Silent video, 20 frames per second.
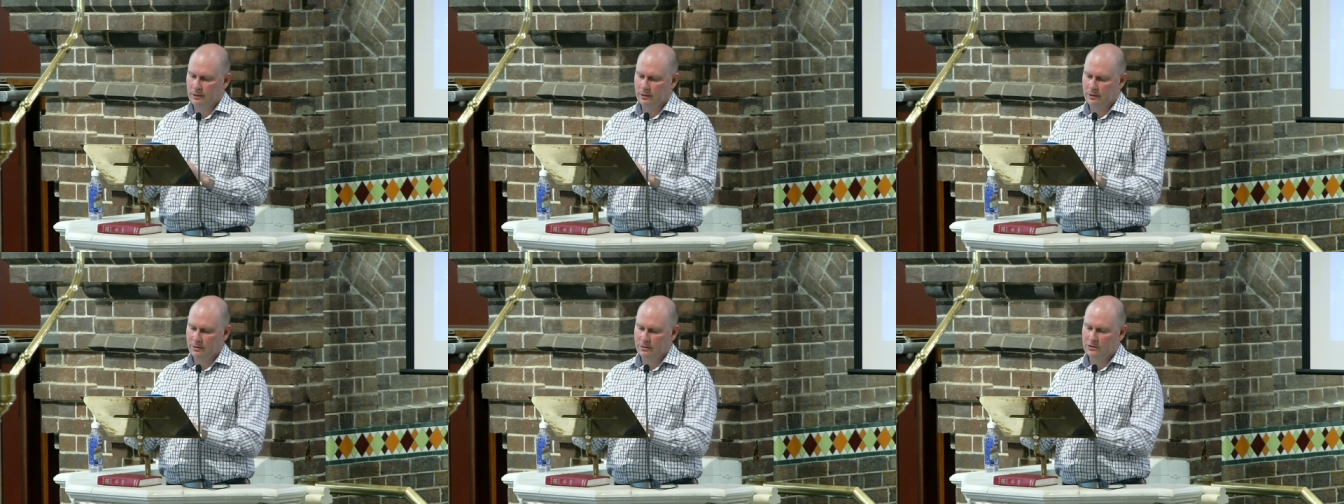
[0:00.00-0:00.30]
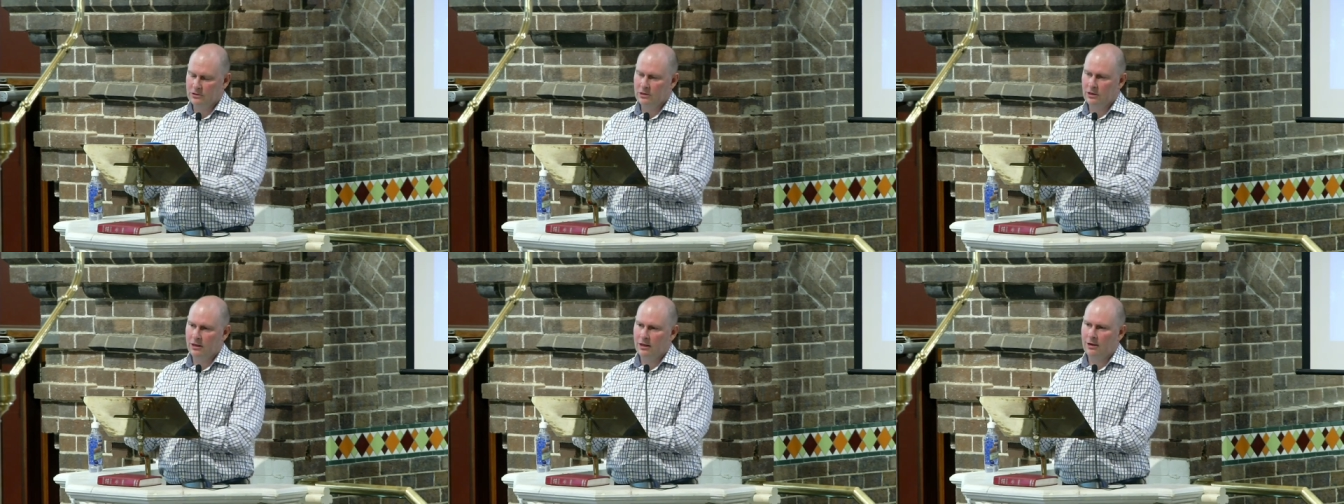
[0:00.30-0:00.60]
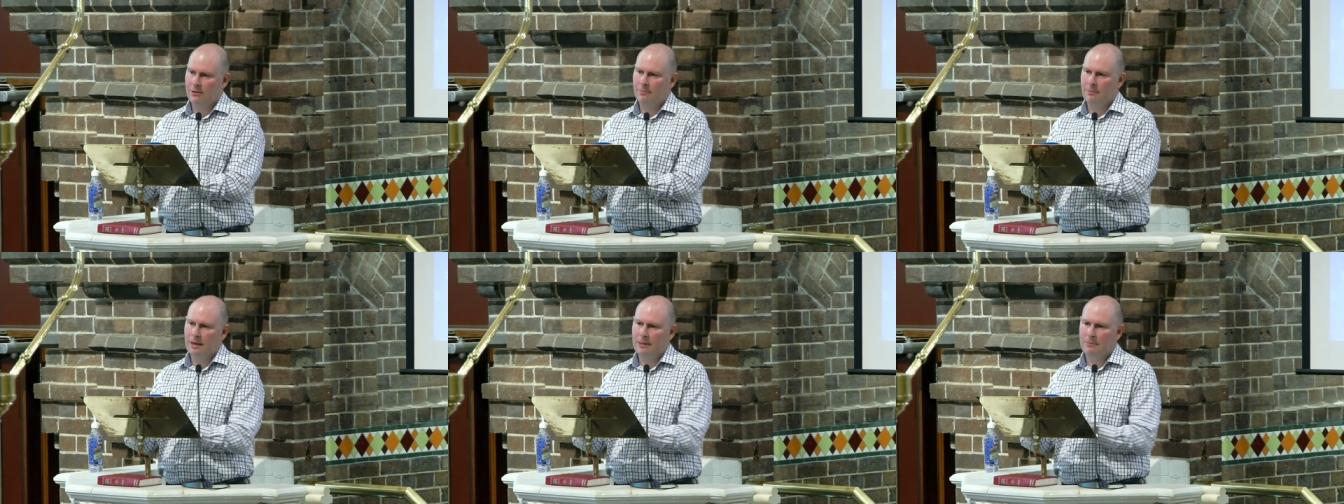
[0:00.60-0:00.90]
so that it
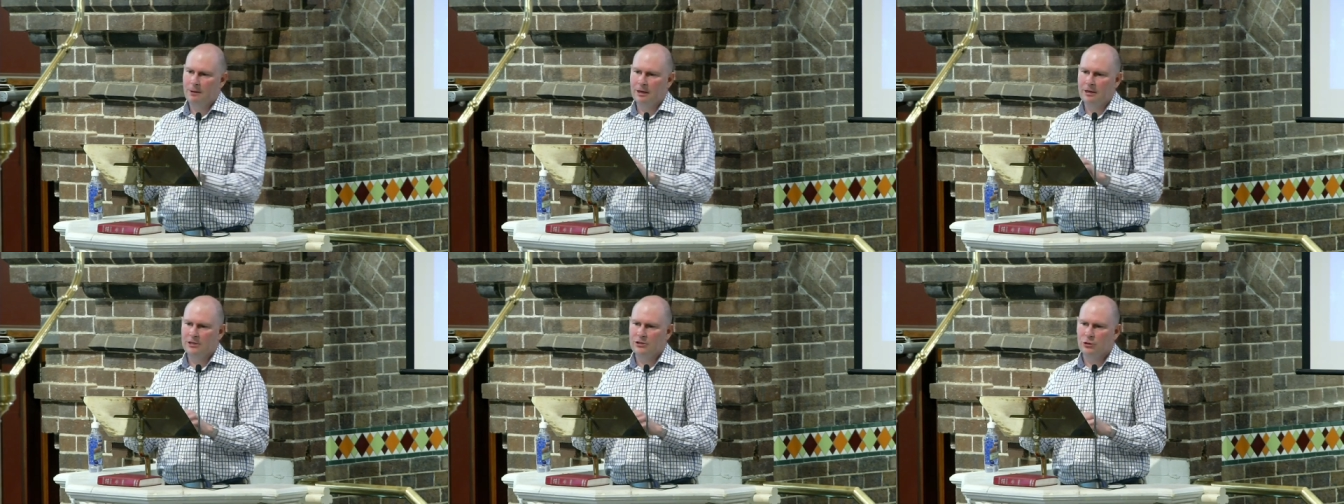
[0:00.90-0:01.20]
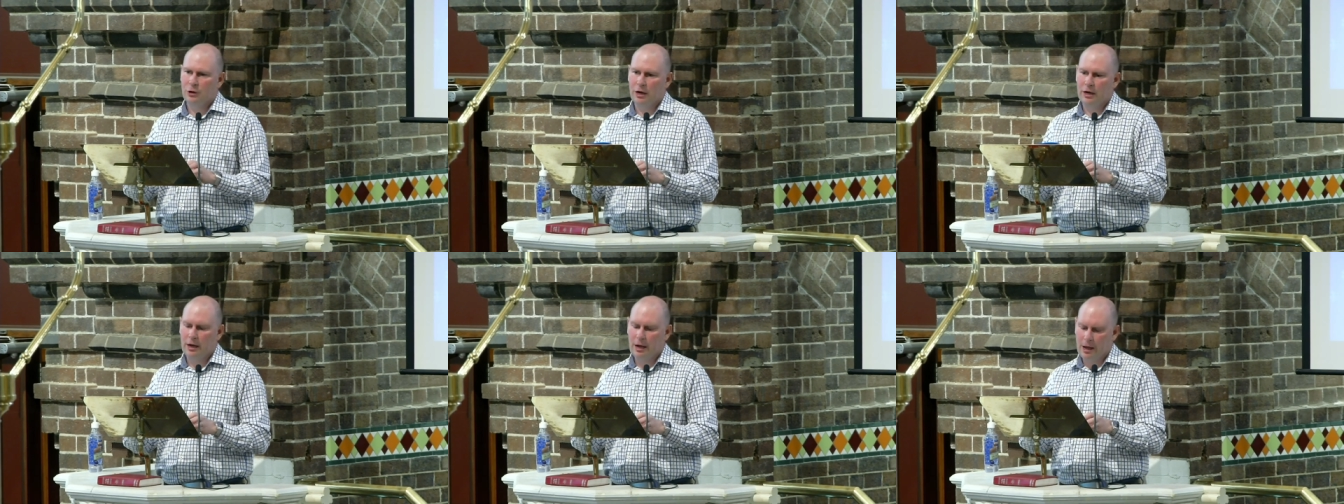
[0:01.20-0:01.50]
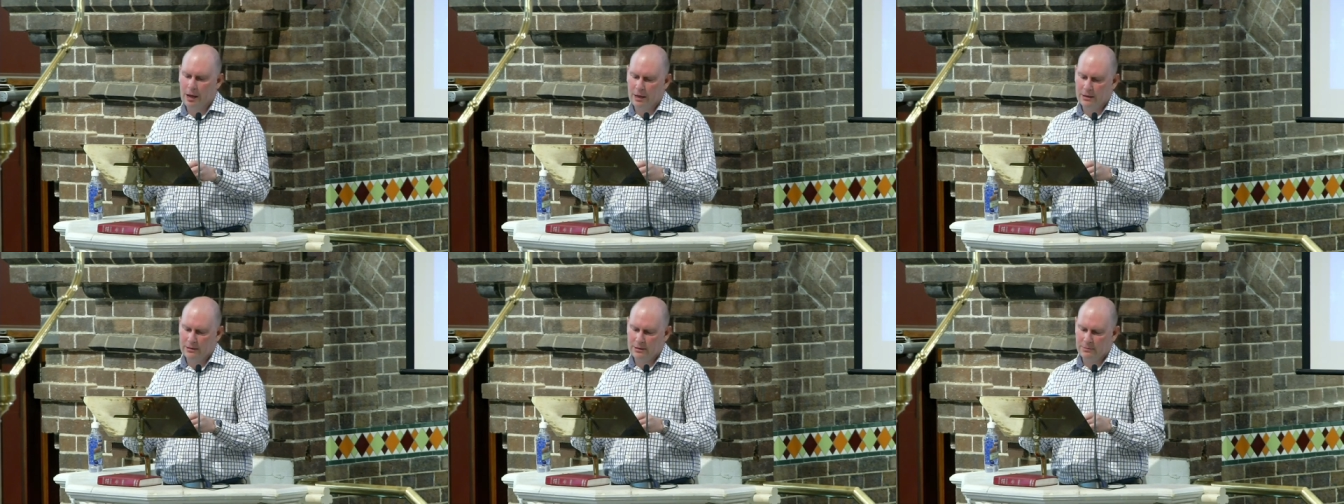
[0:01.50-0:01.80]
may penetrate
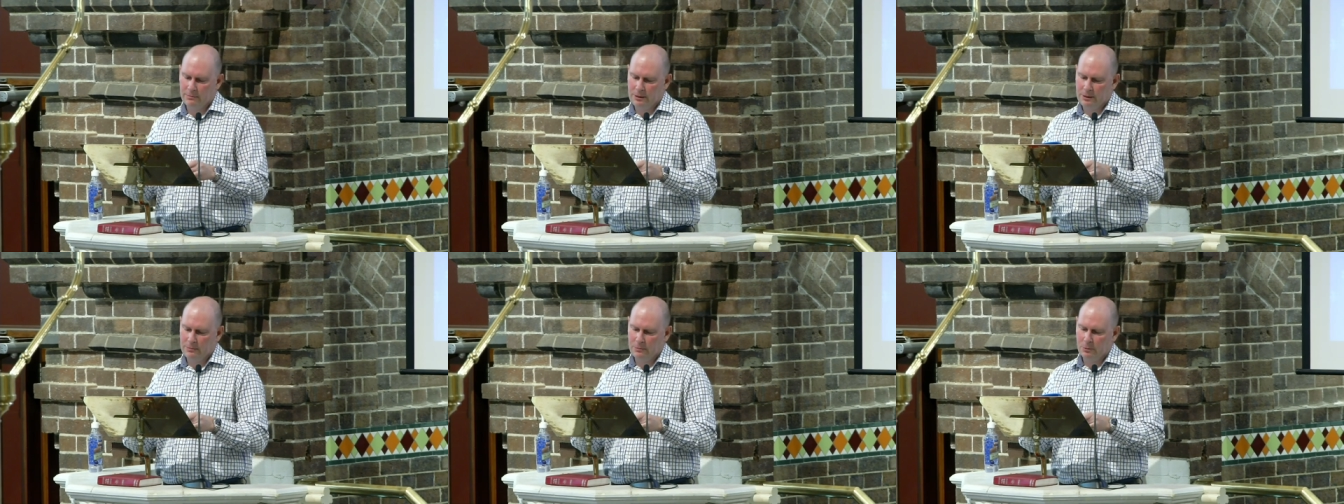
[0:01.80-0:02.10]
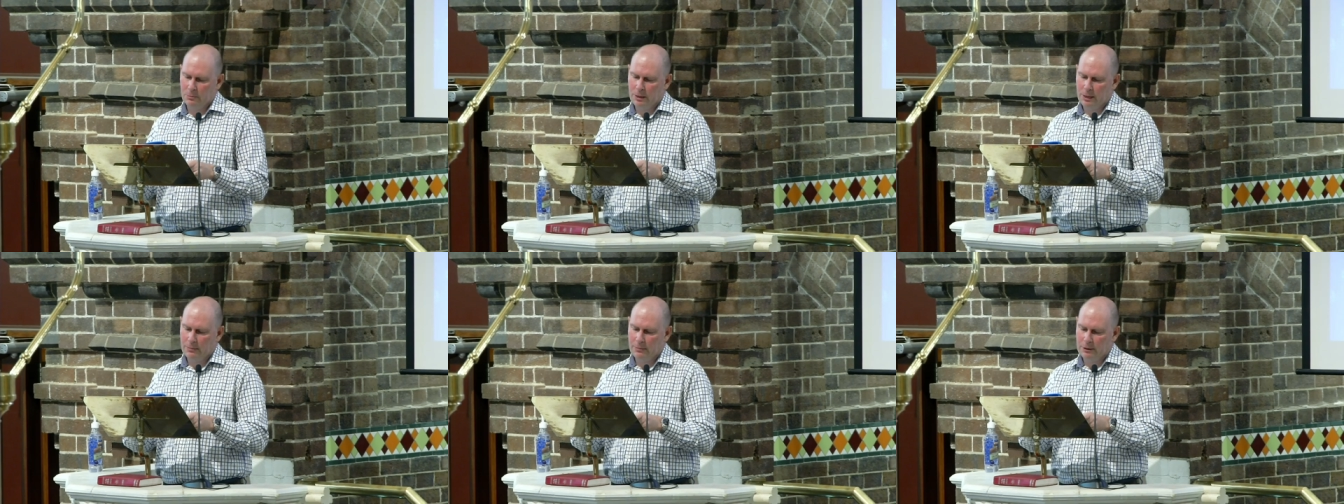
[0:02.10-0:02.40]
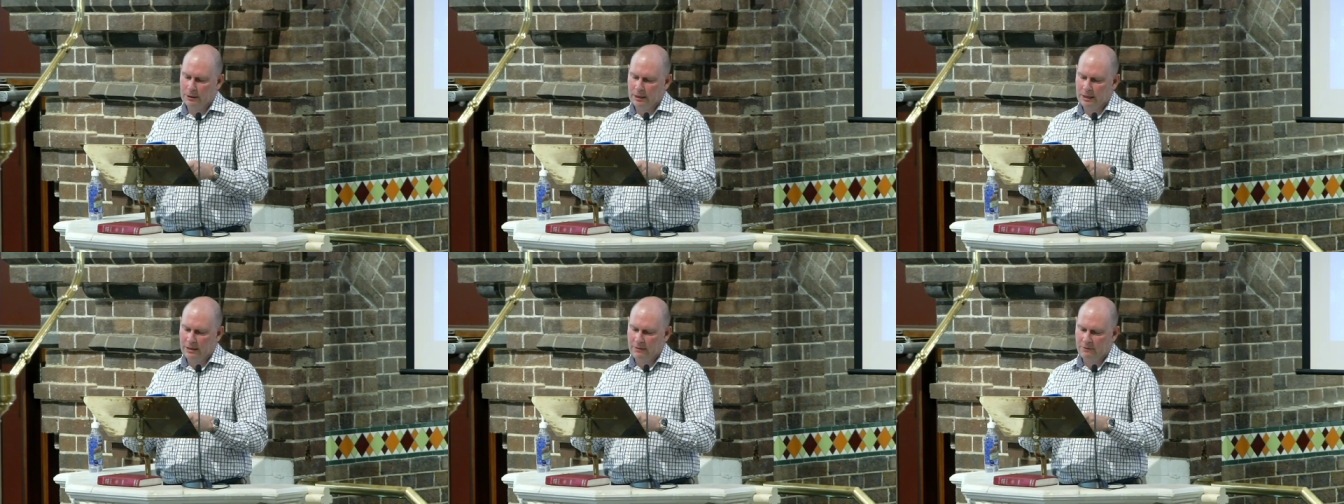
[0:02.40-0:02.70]
hearts and people may
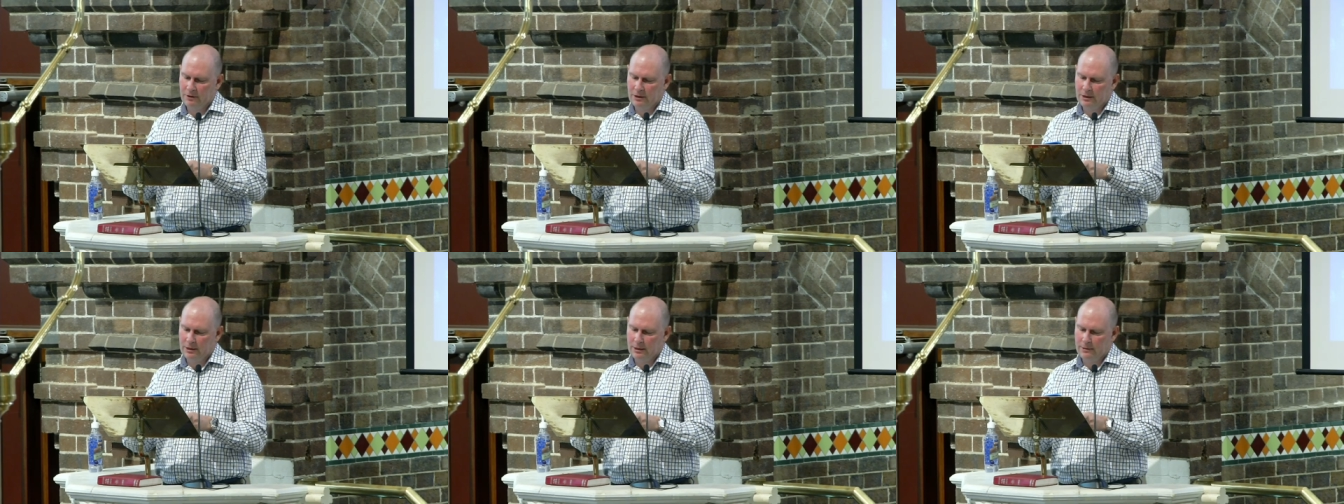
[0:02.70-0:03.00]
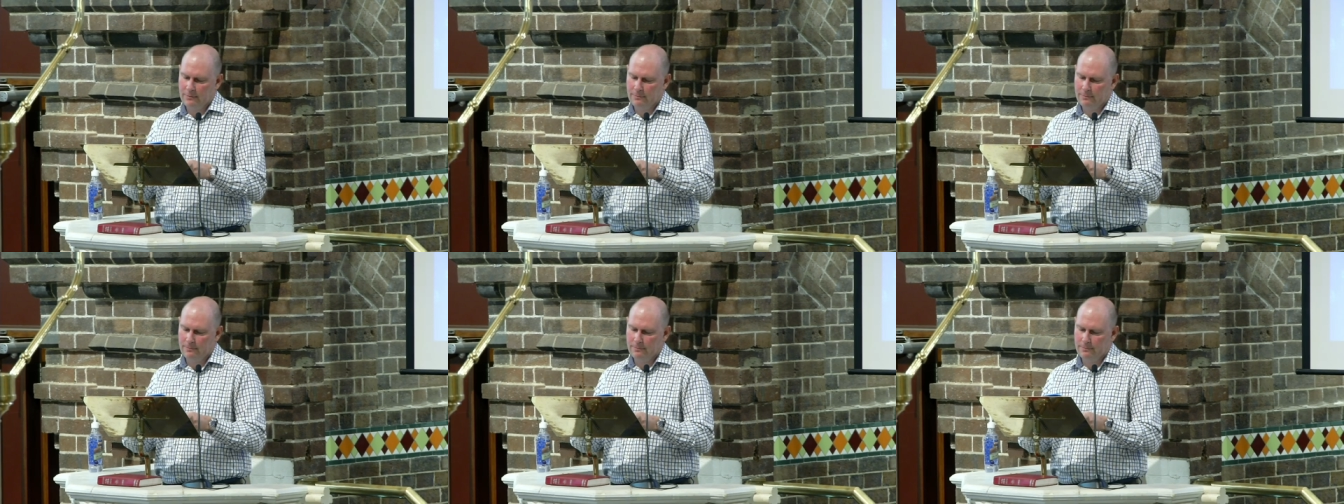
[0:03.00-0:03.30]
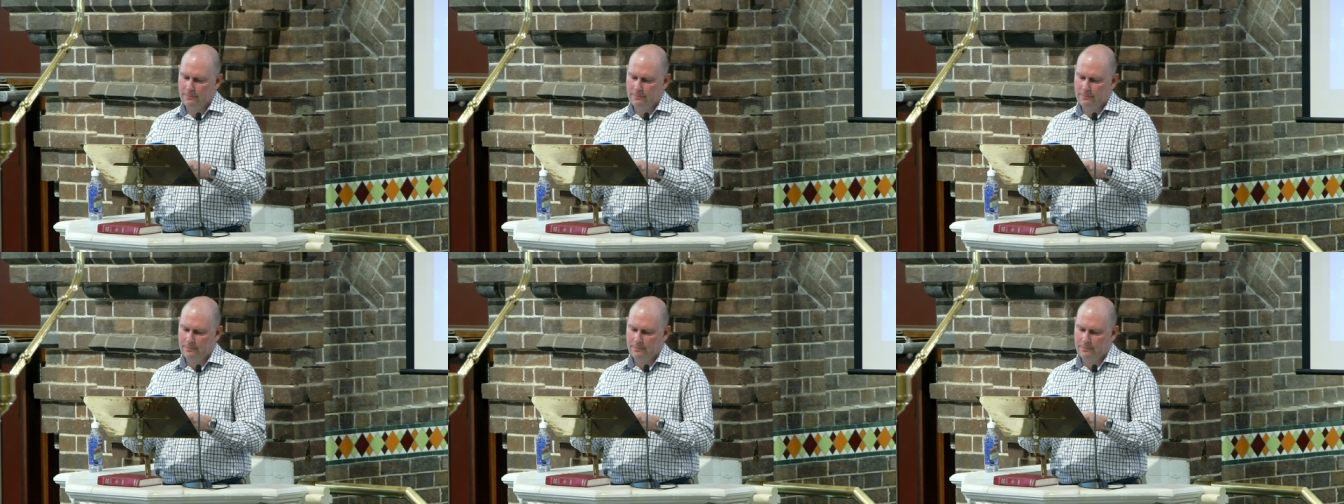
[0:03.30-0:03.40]
believe in him.